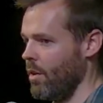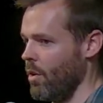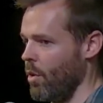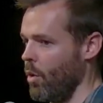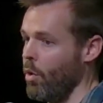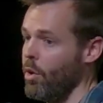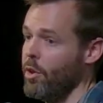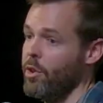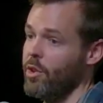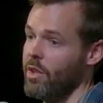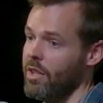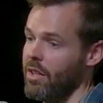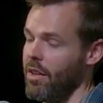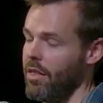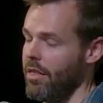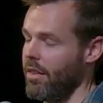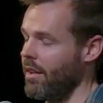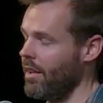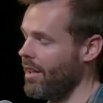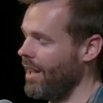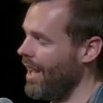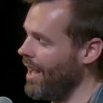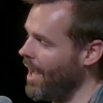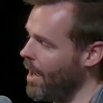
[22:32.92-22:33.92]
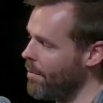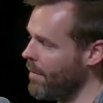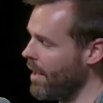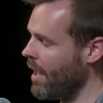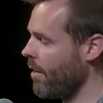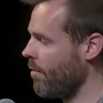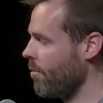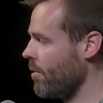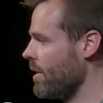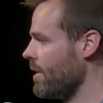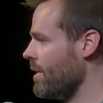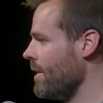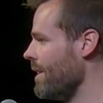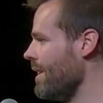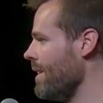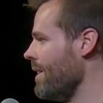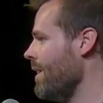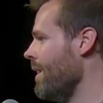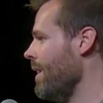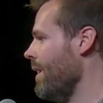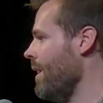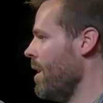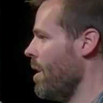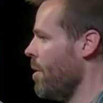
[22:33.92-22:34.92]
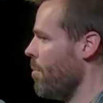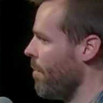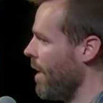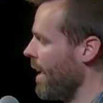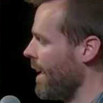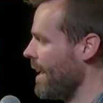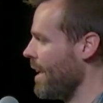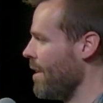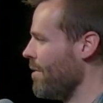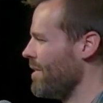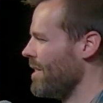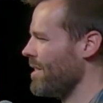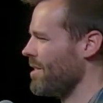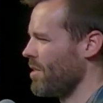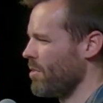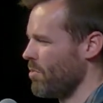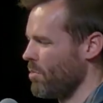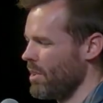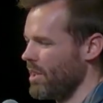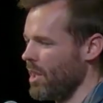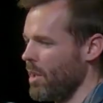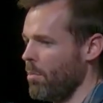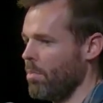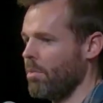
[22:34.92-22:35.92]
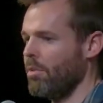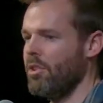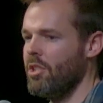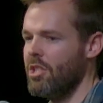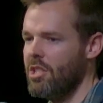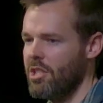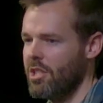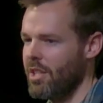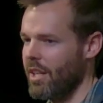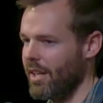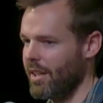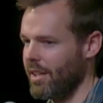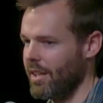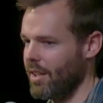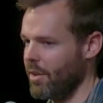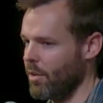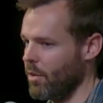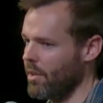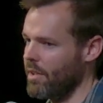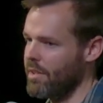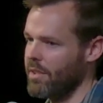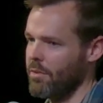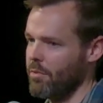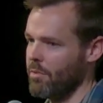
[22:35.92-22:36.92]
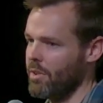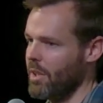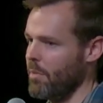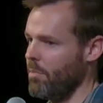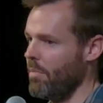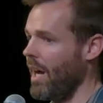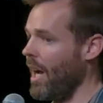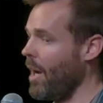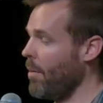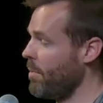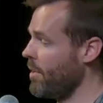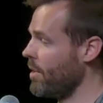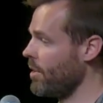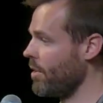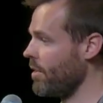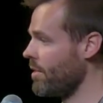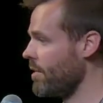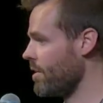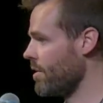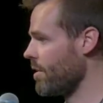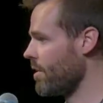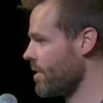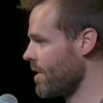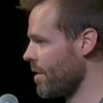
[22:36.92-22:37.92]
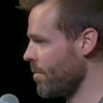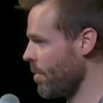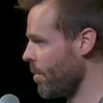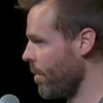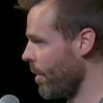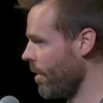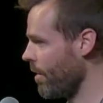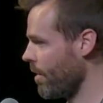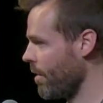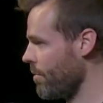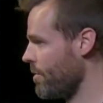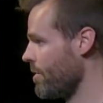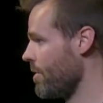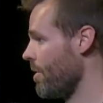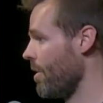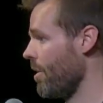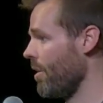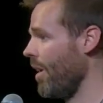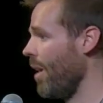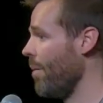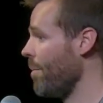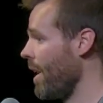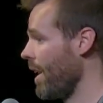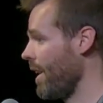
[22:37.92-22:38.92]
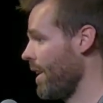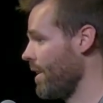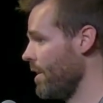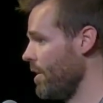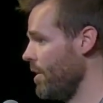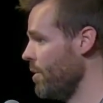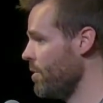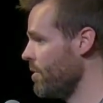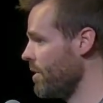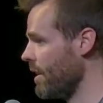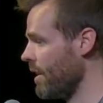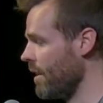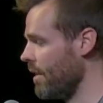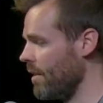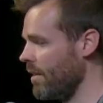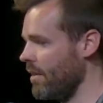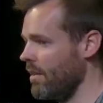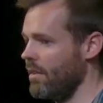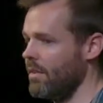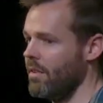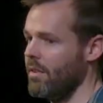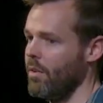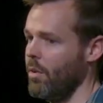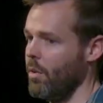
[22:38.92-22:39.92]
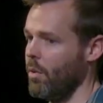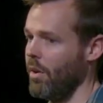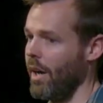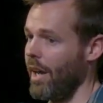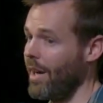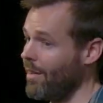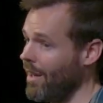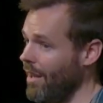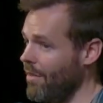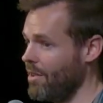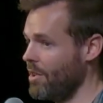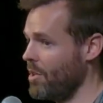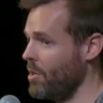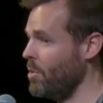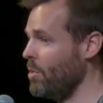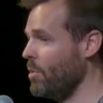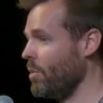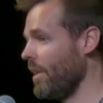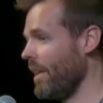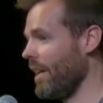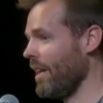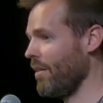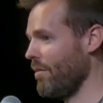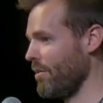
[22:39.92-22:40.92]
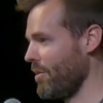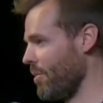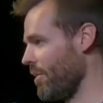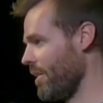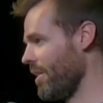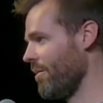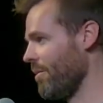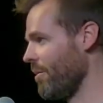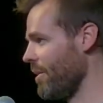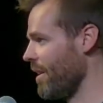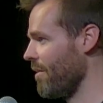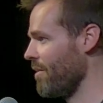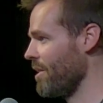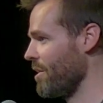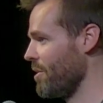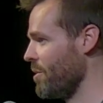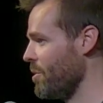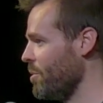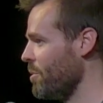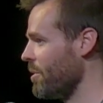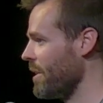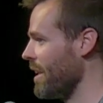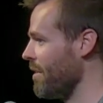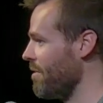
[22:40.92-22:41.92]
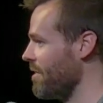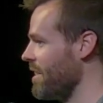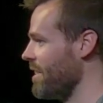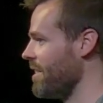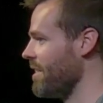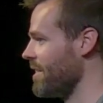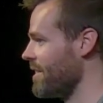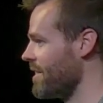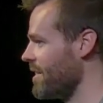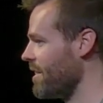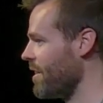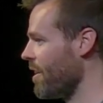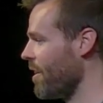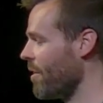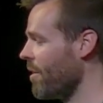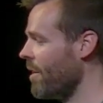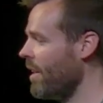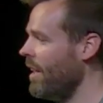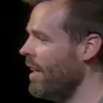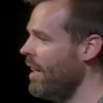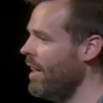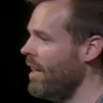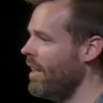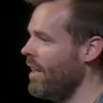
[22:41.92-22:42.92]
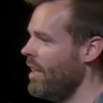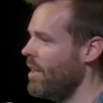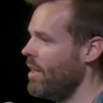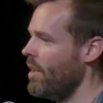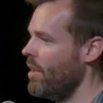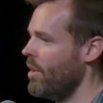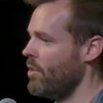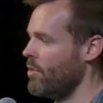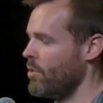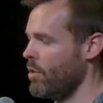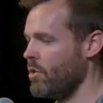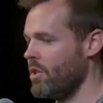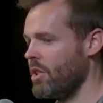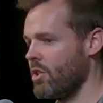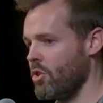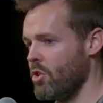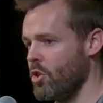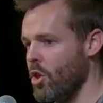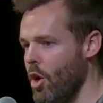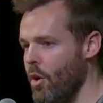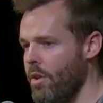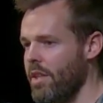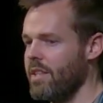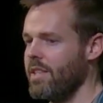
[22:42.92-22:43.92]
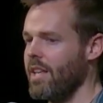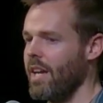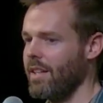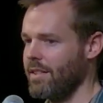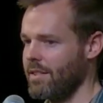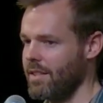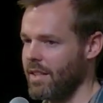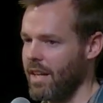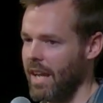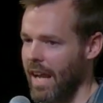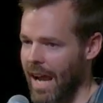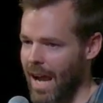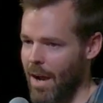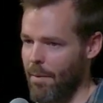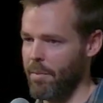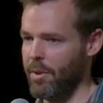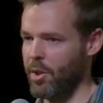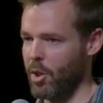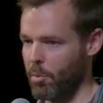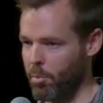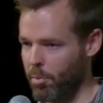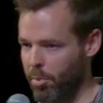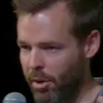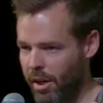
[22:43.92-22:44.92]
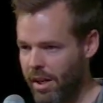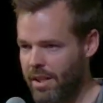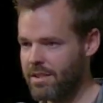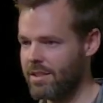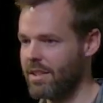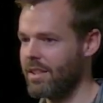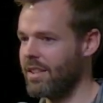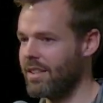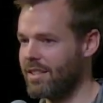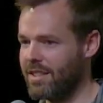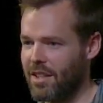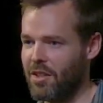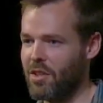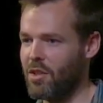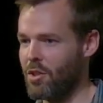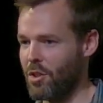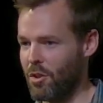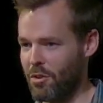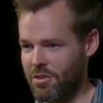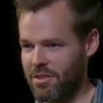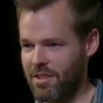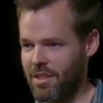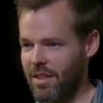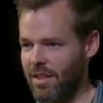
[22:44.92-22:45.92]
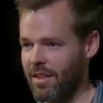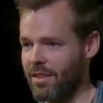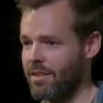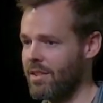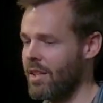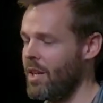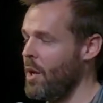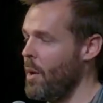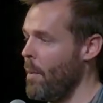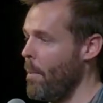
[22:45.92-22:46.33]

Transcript: Or you can think, hey, I'm not really, my gift isn't really appreciated or isn't really popular in the church I'm a part of, so I'm not going to use it. Or I don't have the cool gift, whatever the cool gift is, you know. So just know that that's going to happen. Your brain's going to tell you those things.